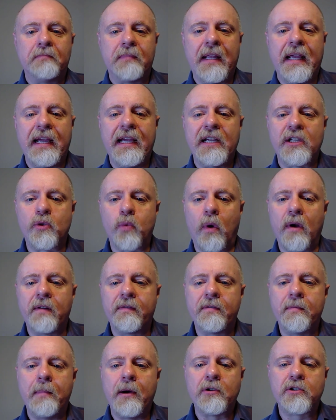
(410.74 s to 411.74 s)
is one
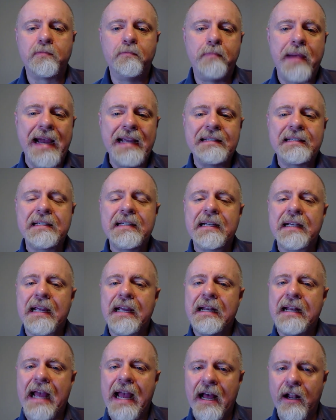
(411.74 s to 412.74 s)
of the most basic
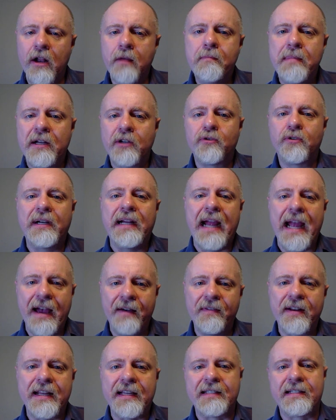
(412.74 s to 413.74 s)
and elementary
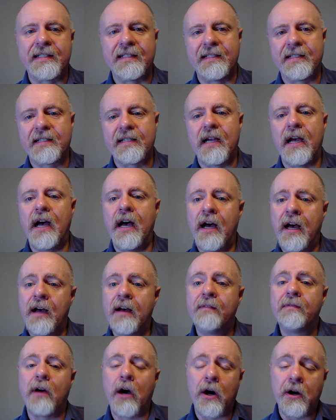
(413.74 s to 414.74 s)
evidences
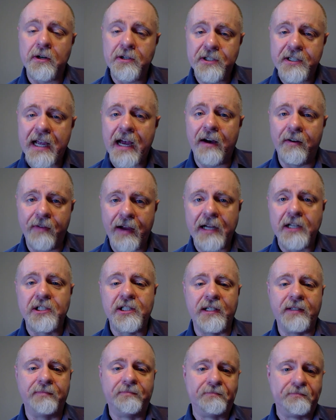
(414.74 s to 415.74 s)
of our
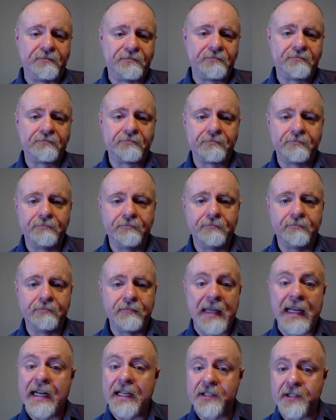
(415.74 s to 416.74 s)
salvation.
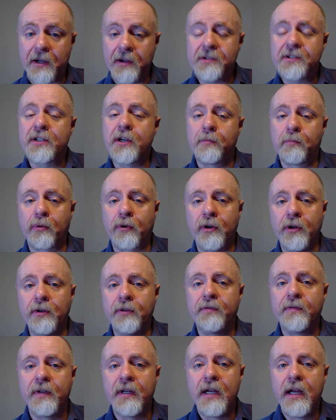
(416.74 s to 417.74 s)
And it's also
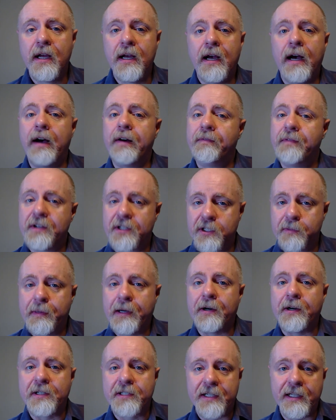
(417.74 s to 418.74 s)
proof of the
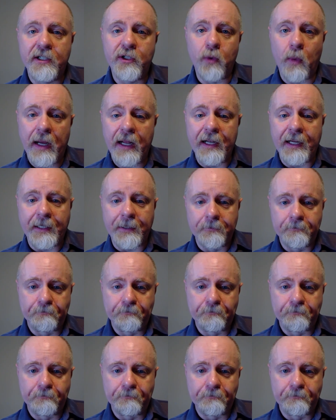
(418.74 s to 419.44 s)
Spirit's indwelling.